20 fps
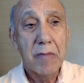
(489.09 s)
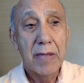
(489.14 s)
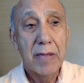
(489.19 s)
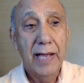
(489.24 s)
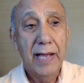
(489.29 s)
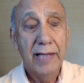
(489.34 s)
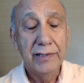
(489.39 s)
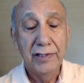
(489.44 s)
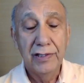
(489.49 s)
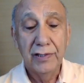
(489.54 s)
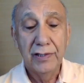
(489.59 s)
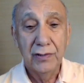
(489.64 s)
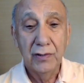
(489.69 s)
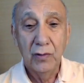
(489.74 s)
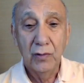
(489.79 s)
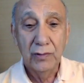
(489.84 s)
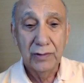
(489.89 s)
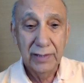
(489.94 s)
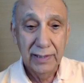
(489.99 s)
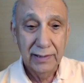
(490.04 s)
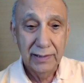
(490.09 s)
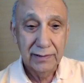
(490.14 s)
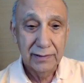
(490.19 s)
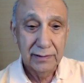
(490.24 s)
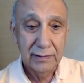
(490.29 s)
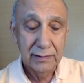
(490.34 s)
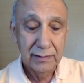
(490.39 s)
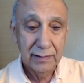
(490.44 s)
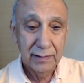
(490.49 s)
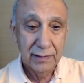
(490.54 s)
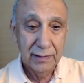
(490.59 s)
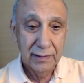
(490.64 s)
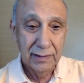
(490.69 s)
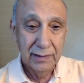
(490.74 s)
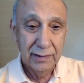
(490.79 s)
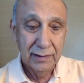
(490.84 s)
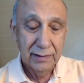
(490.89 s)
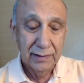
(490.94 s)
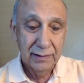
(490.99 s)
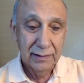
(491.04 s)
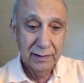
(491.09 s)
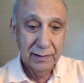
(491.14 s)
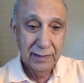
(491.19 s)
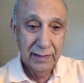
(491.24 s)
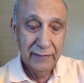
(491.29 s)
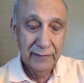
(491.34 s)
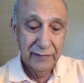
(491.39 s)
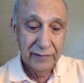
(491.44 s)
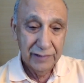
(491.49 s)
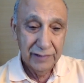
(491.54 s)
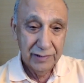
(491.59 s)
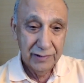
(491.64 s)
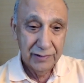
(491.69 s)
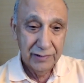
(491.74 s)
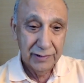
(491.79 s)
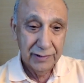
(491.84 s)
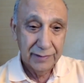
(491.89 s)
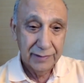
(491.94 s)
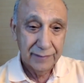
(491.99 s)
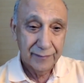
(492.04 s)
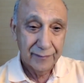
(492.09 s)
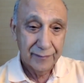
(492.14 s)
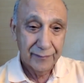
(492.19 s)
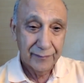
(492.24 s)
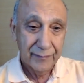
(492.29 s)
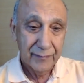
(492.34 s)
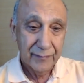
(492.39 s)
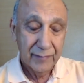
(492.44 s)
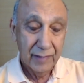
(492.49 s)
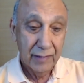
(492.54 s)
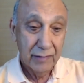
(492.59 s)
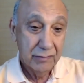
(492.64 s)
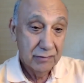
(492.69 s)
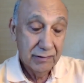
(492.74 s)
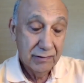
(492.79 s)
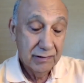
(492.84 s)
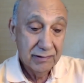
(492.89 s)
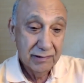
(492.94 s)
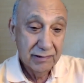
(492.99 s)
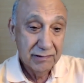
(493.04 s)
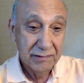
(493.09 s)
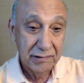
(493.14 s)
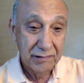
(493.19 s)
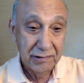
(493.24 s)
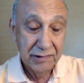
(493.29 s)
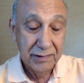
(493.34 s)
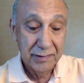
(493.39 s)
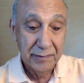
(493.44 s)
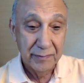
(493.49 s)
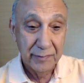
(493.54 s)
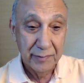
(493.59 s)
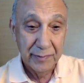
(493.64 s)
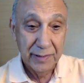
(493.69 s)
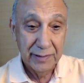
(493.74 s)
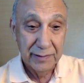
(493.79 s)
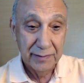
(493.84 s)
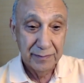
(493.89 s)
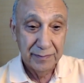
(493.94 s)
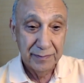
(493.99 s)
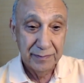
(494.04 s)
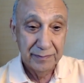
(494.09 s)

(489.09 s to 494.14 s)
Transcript: I didn't know yet I have a teaching. I thought I'll just teach them about